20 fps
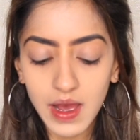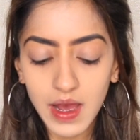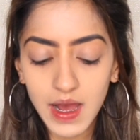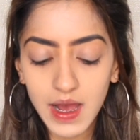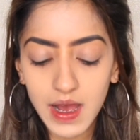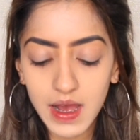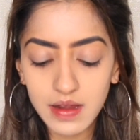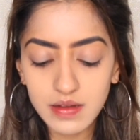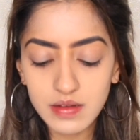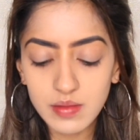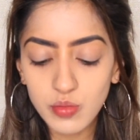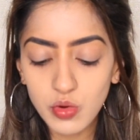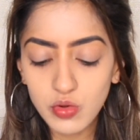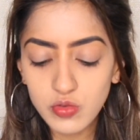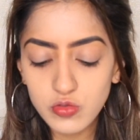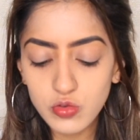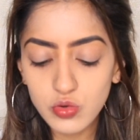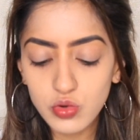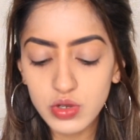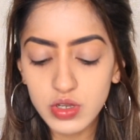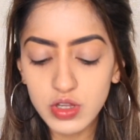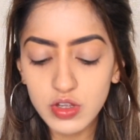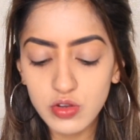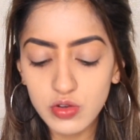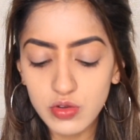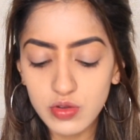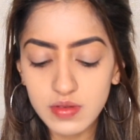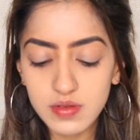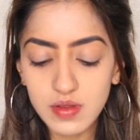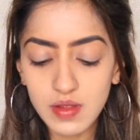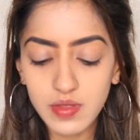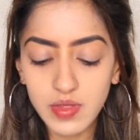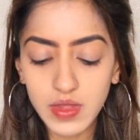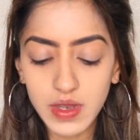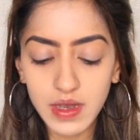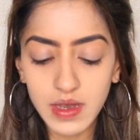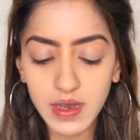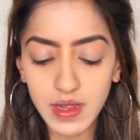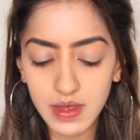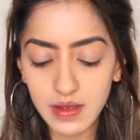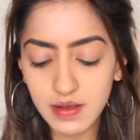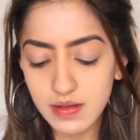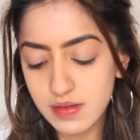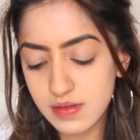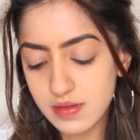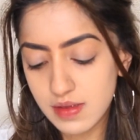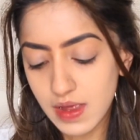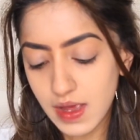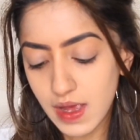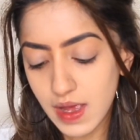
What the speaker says: and I'm also going to use the NYX